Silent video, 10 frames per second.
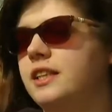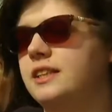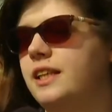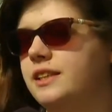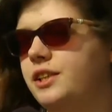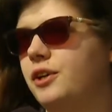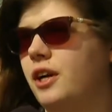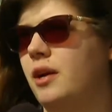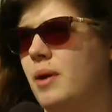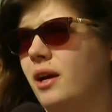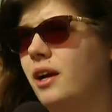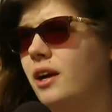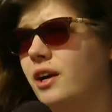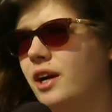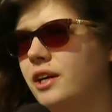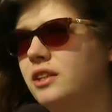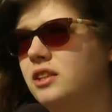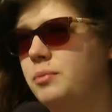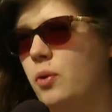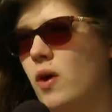It is easier in America
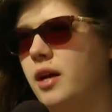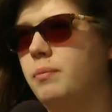to be white,